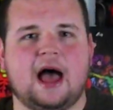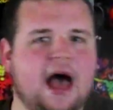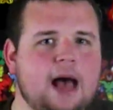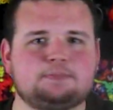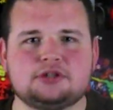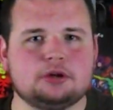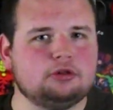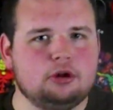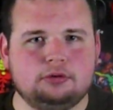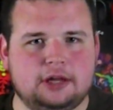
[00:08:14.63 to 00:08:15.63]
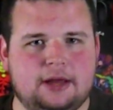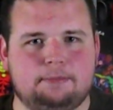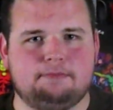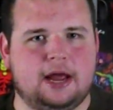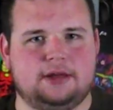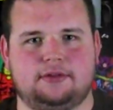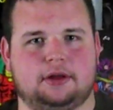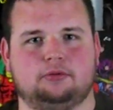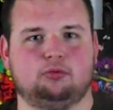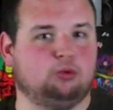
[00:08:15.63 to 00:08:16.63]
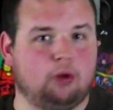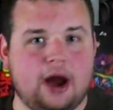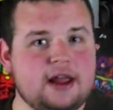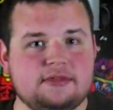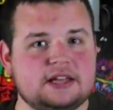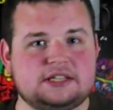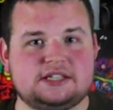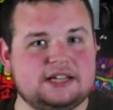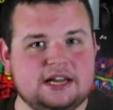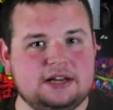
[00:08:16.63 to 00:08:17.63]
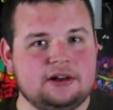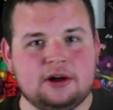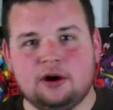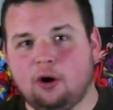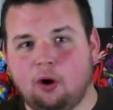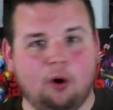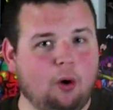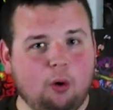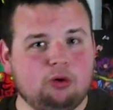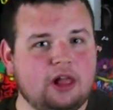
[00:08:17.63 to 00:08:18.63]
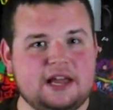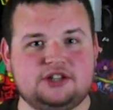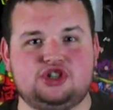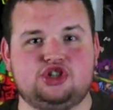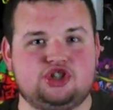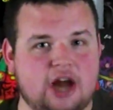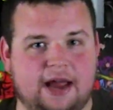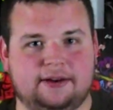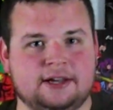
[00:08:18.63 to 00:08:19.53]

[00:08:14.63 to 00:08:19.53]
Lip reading: Absolutely amazing. Rey in this scene, holy shit.